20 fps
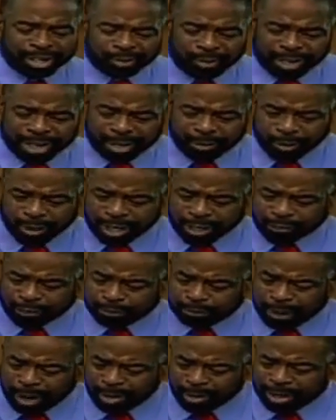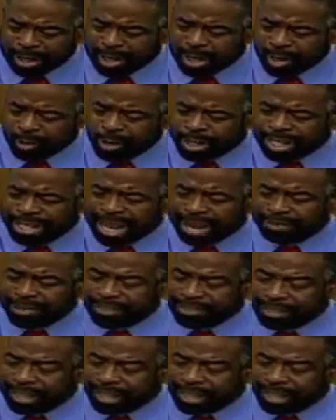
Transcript: When he spoke, we didn't have to